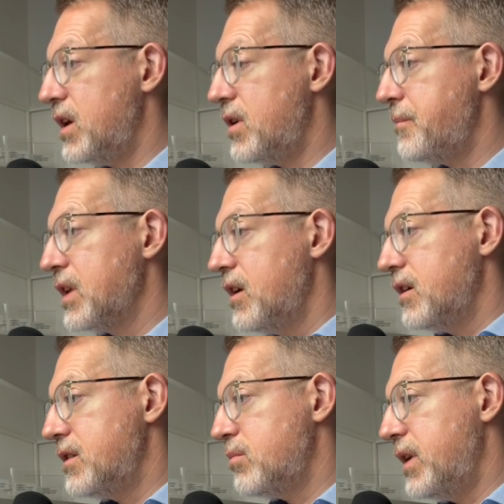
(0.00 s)
But it's still up
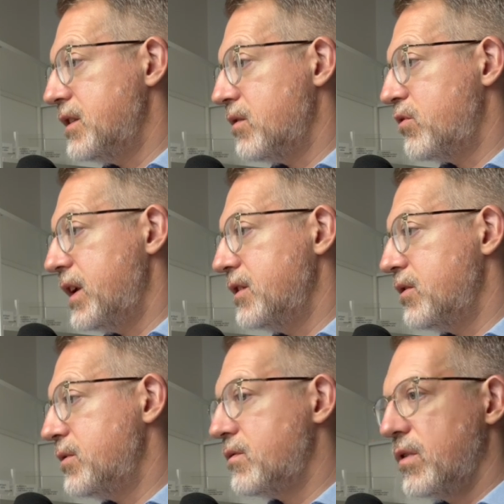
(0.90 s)
to the human patent
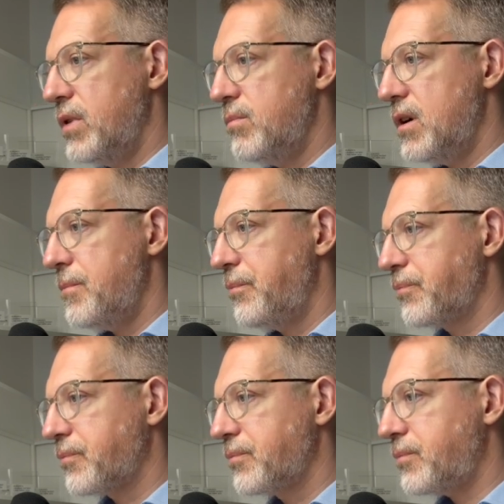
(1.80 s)
professional to be in
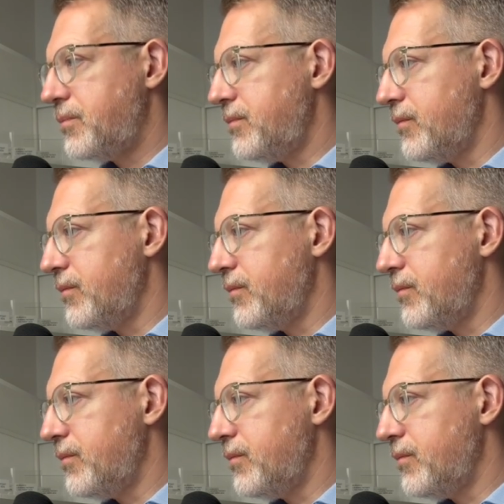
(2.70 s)
control.